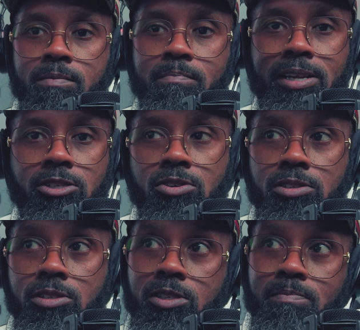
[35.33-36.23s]
make sure
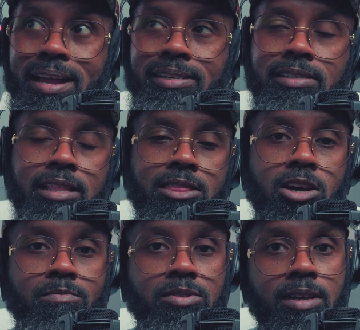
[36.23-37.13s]
you smash that
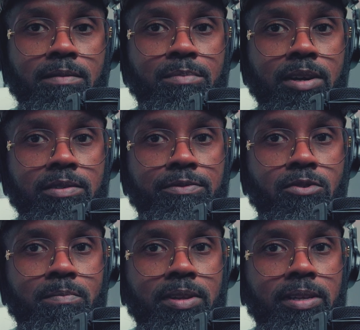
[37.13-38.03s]
thumbs up button
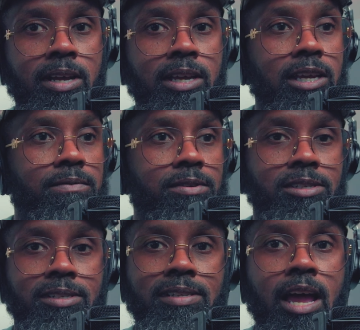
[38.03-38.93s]
for me. If you're
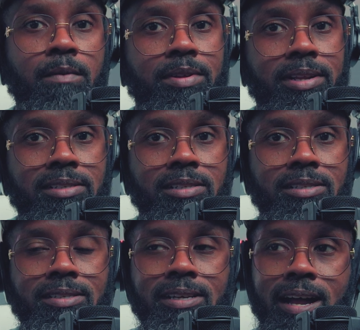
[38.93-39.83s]
just tapping into
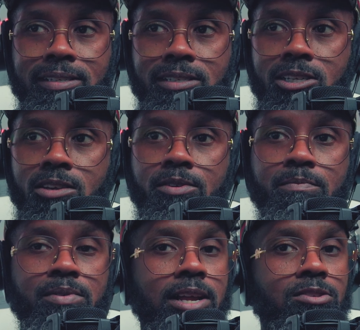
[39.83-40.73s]
this content, if you're
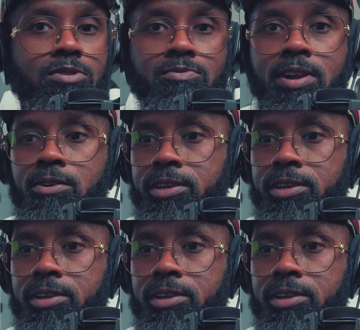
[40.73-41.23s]
brand new around